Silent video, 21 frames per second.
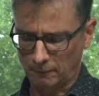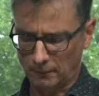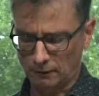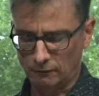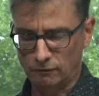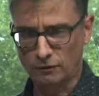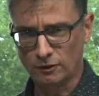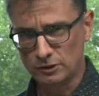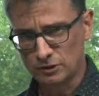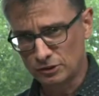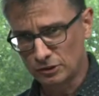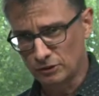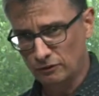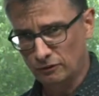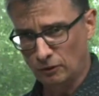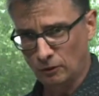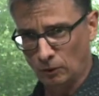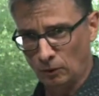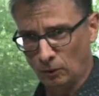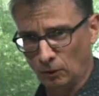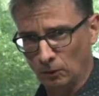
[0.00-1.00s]
First of
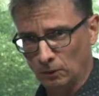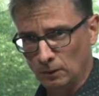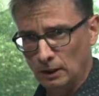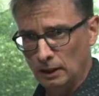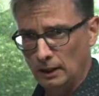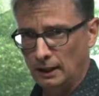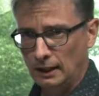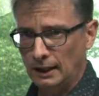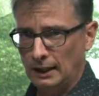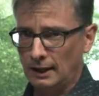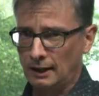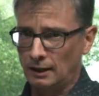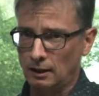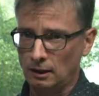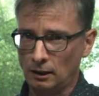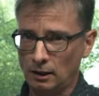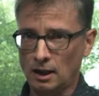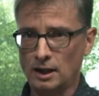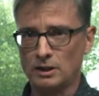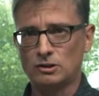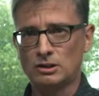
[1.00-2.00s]
all,
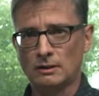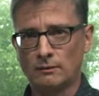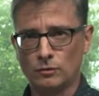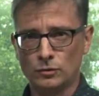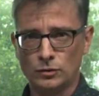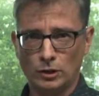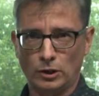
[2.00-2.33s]
light travels